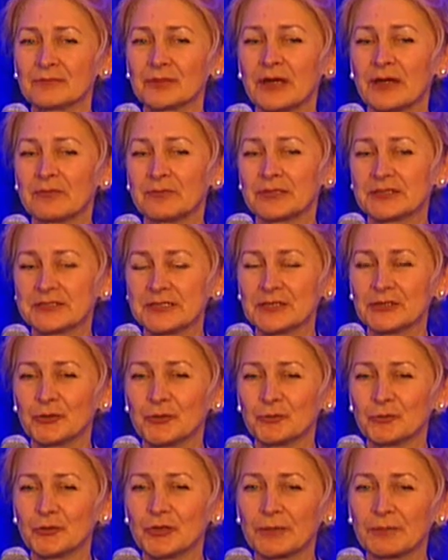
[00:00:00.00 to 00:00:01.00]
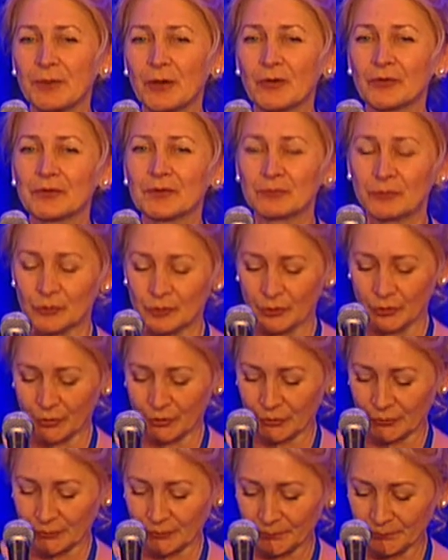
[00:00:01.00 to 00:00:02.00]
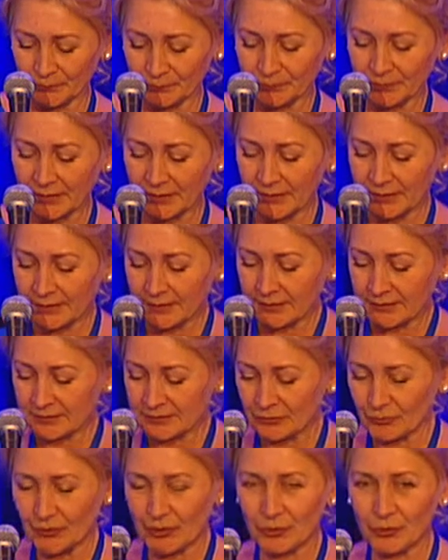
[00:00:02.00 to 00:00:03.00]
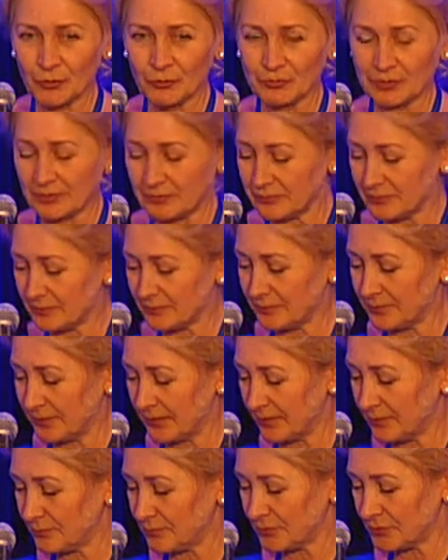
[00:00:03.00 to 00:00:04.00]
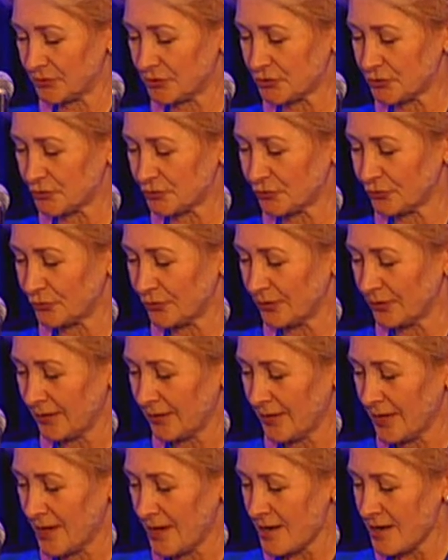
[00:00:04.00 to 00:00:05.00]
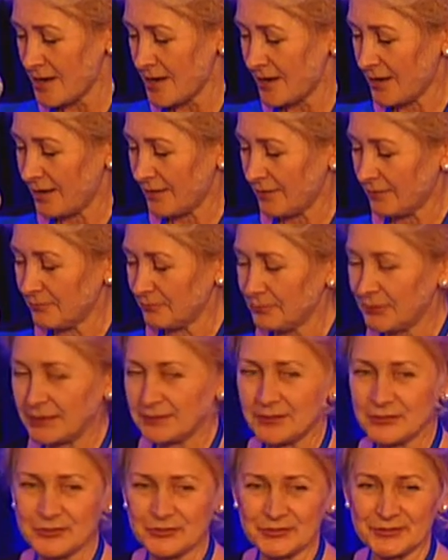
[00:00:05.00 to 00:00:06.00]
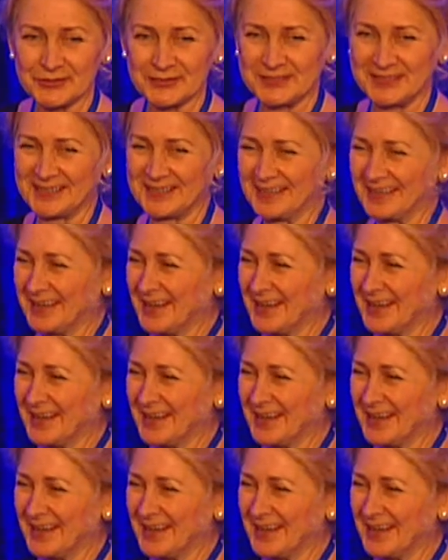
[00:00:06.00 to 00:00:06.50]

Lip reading: I will tell you more about the molecule. So I hope I will be able to manage this.